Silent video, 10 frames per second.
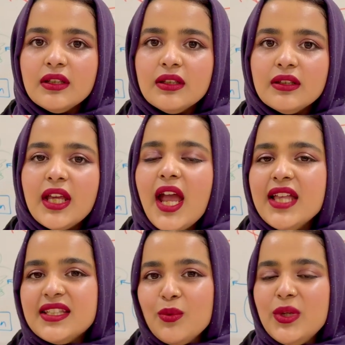Like,
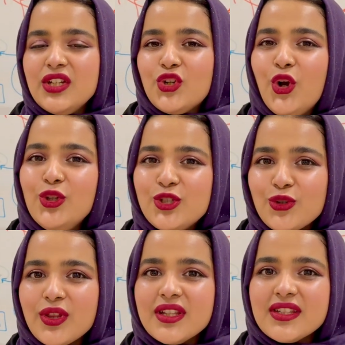has somebody told you
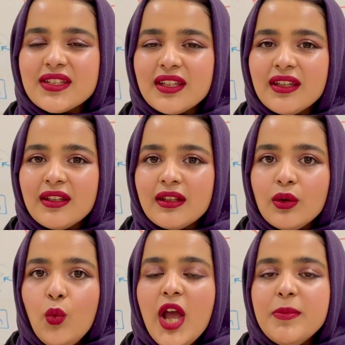this?
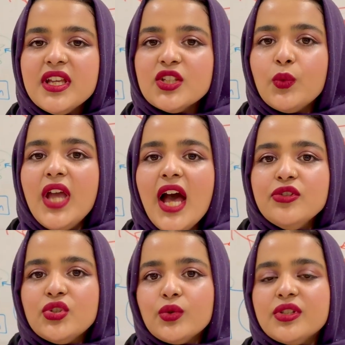Why? Because we
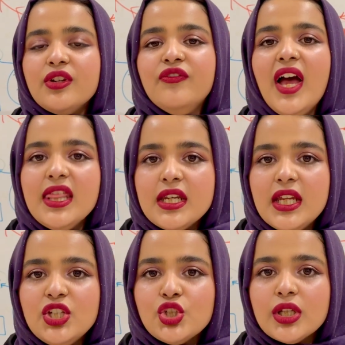outsource our
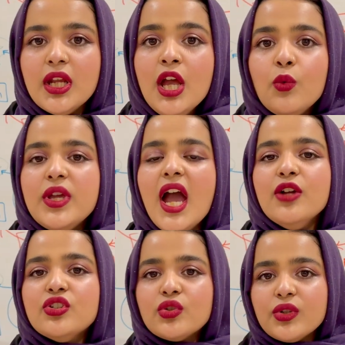validation. We
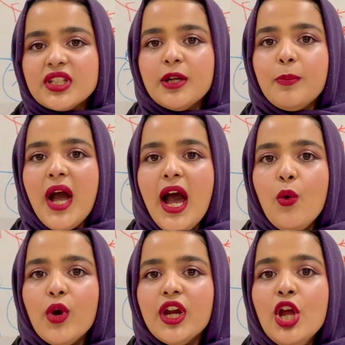outsource our
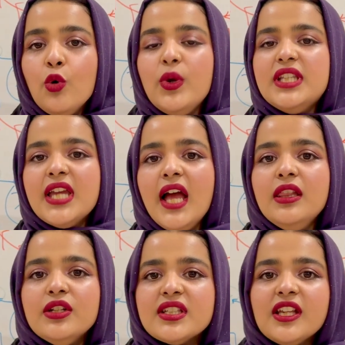power. We tell
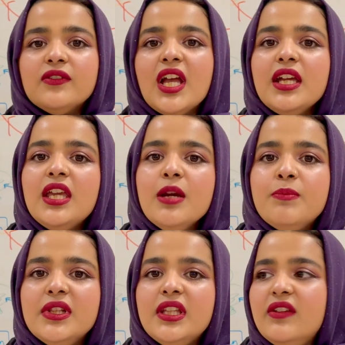ourselves, I can't
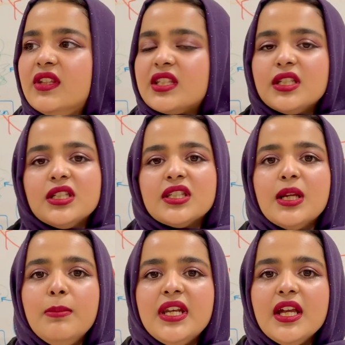believe this until
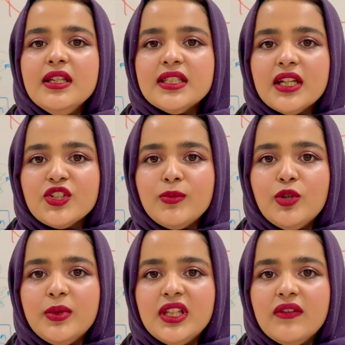somebody else tells me to
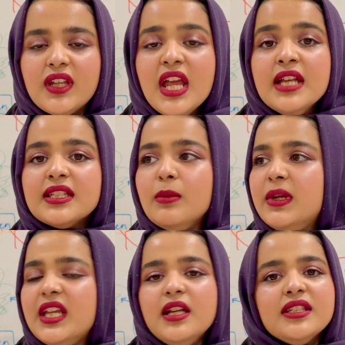believe it.
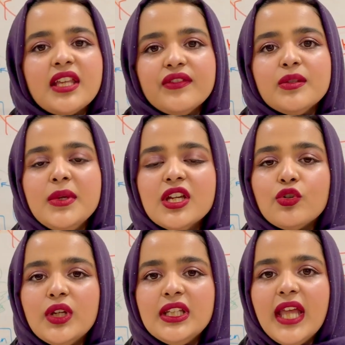Somebody else gives me a
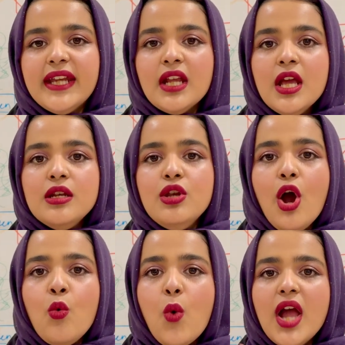green light.
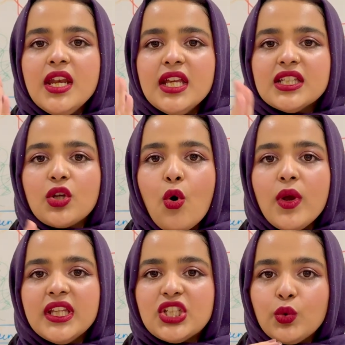No one is
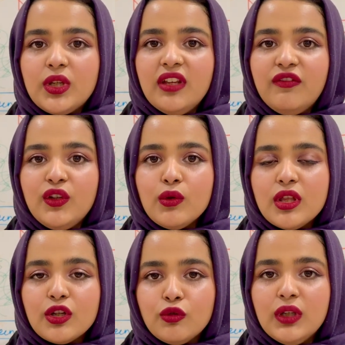going to give you
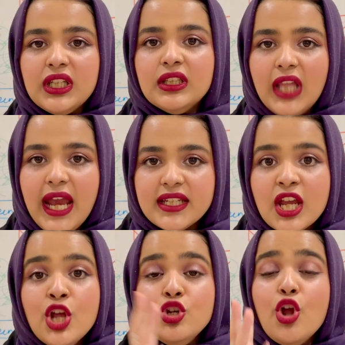the green light.
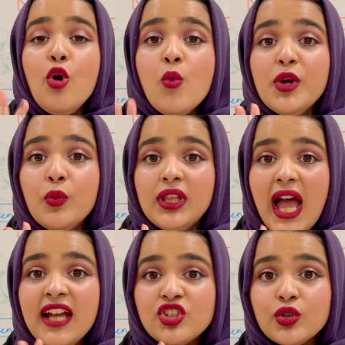No one will
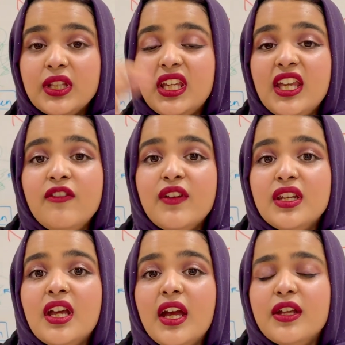actually
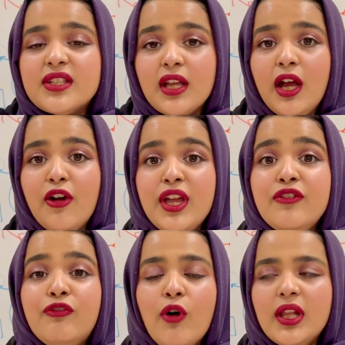even
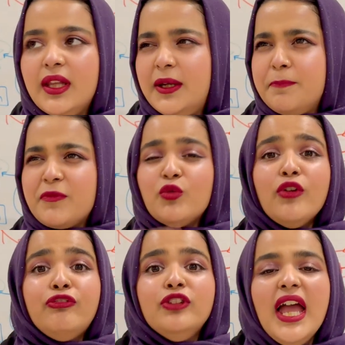
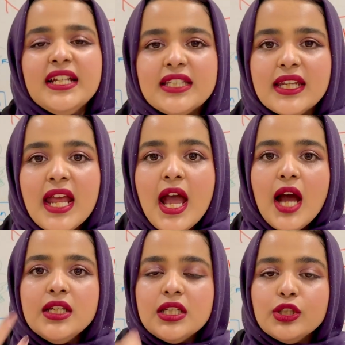reflect it
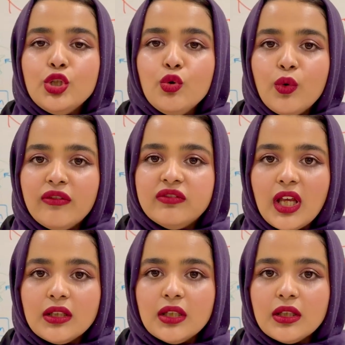until you reflect it.